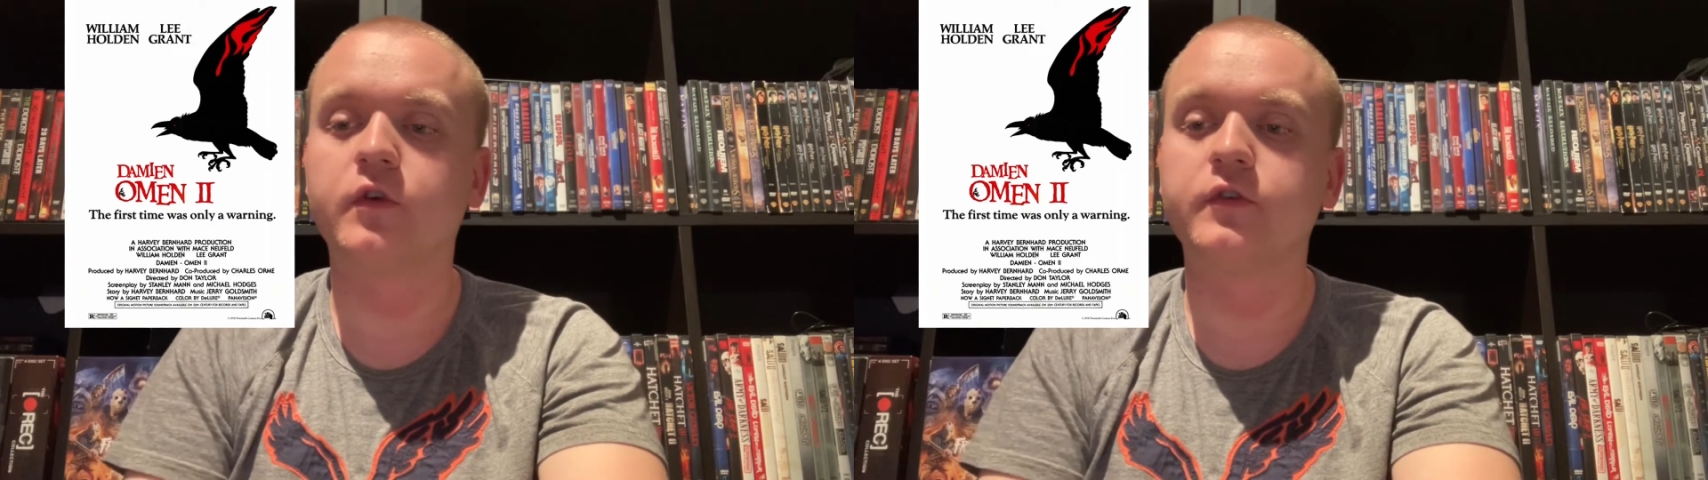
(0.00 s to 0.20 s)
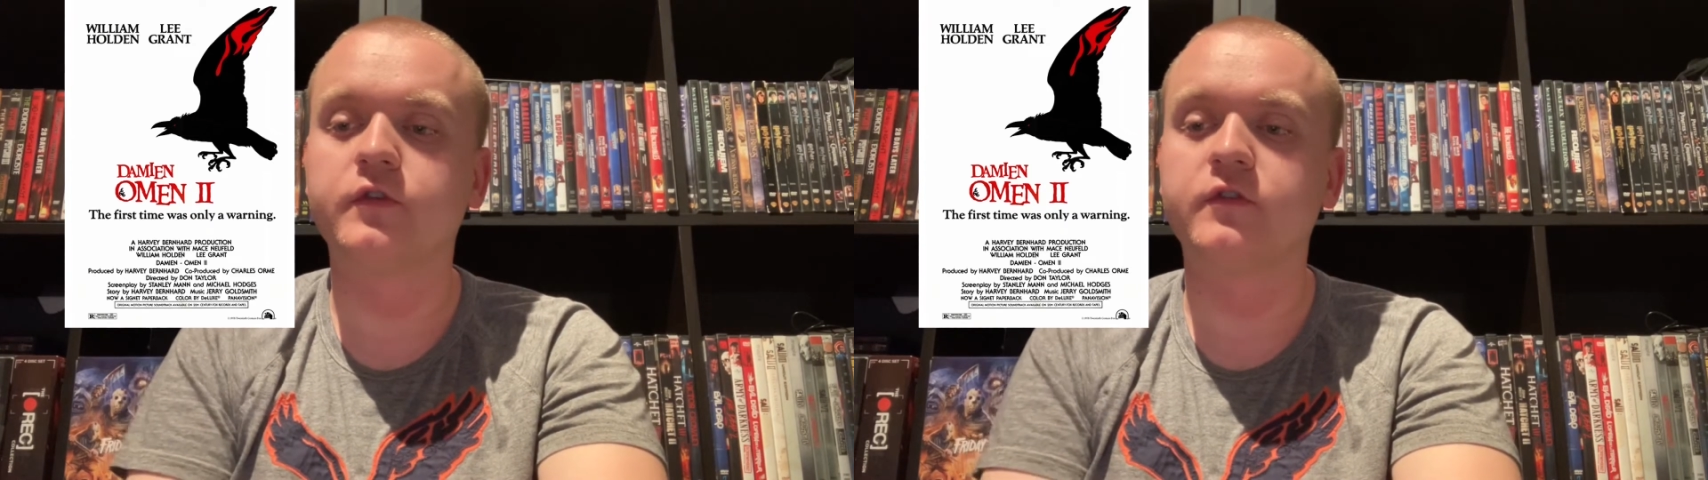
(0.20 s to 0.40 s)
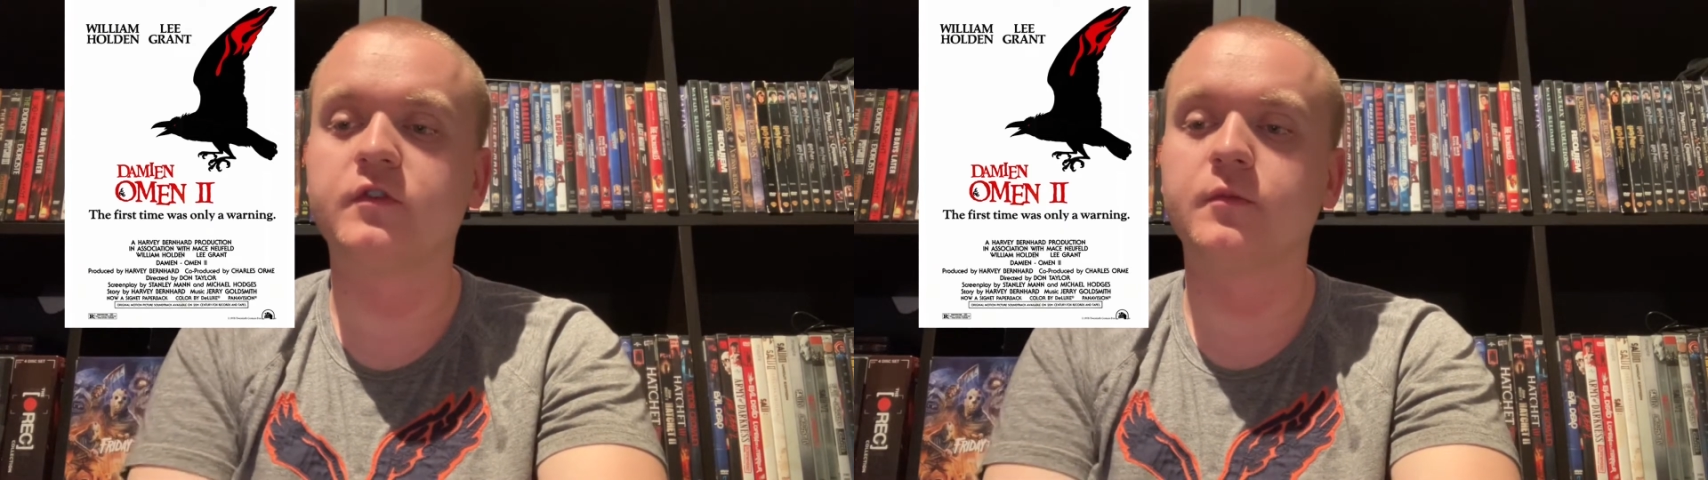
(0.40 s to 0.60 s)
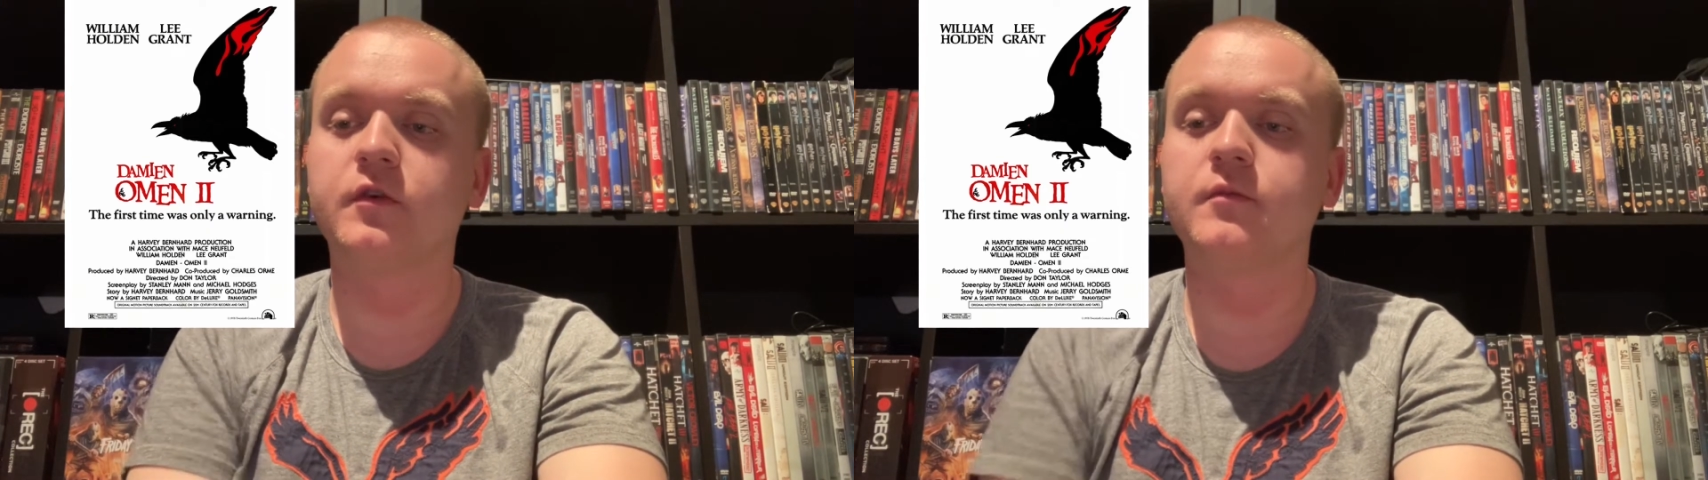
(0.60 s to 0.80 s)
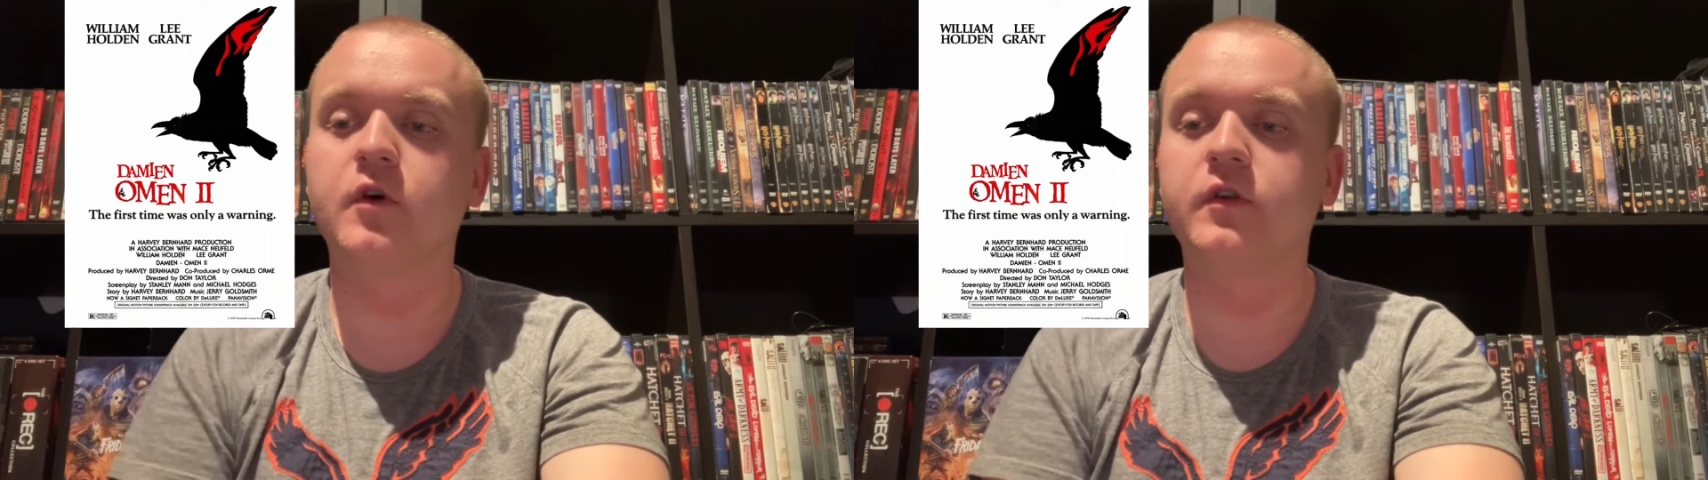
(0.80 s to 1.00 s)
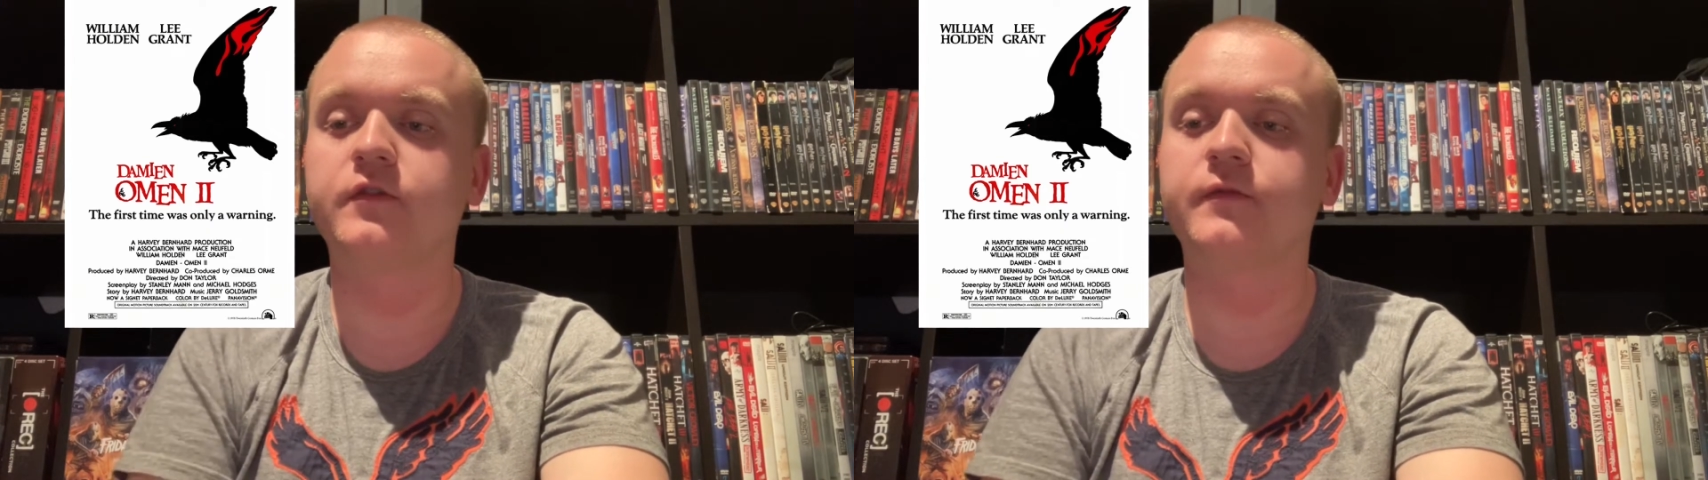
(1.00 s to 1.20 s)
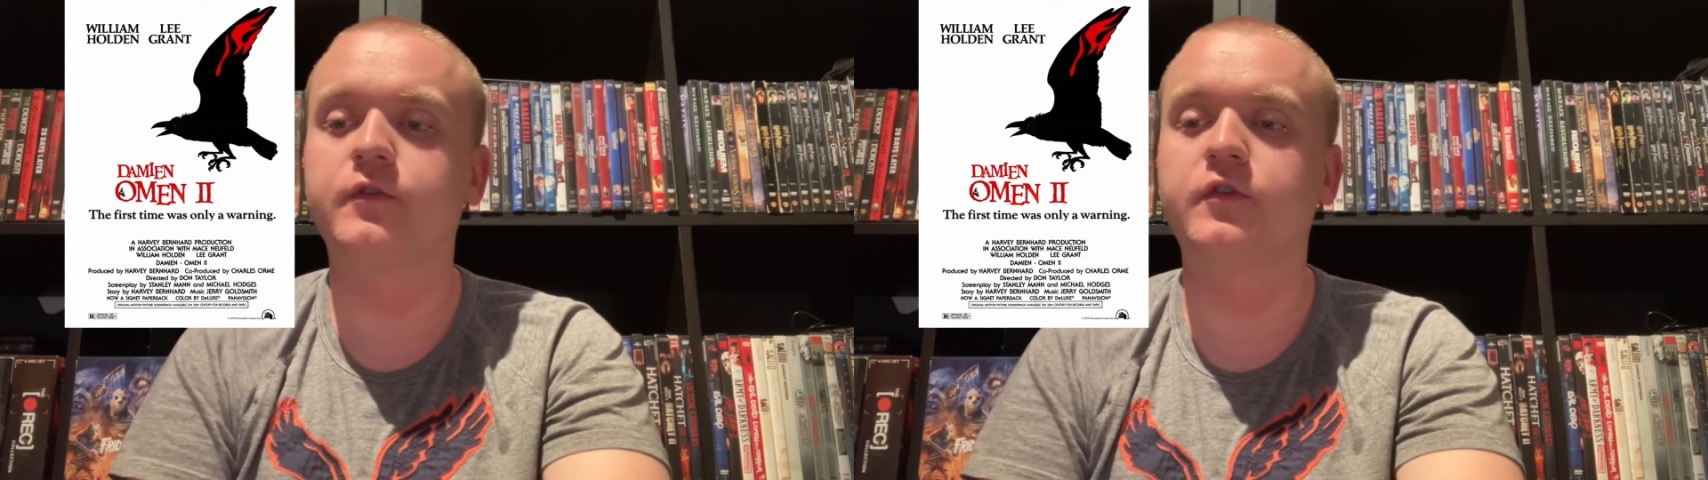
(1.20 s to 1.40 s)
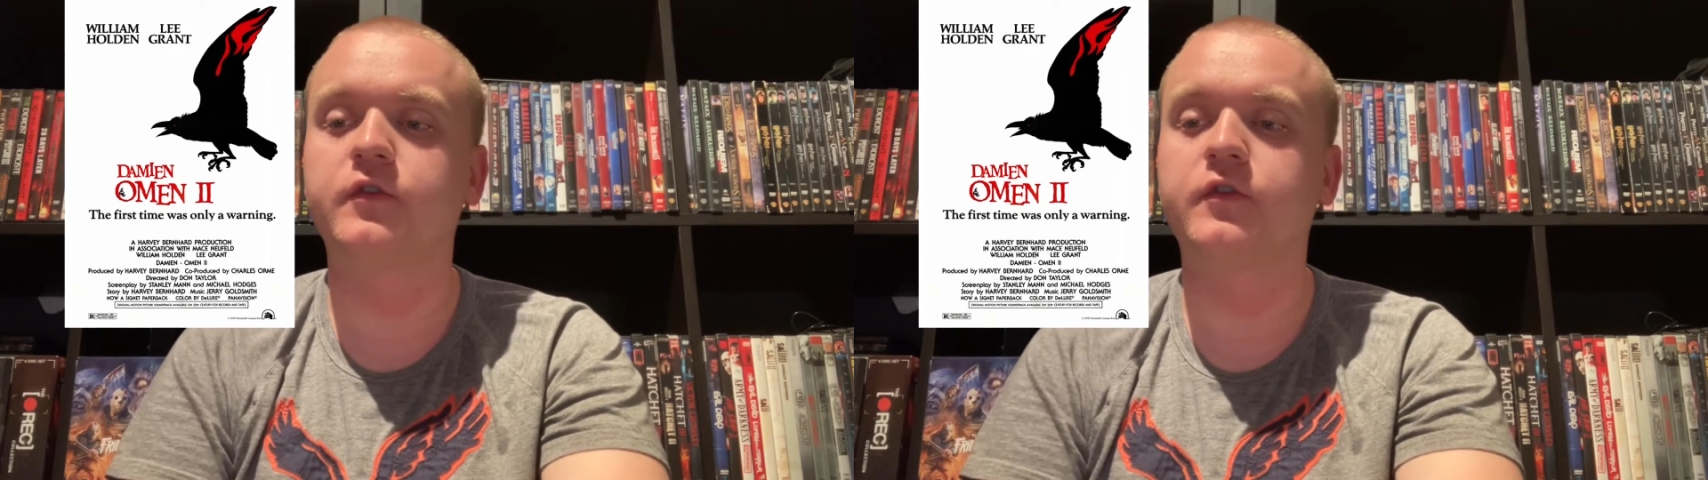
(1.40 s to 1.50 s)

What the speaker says: uses similar motives to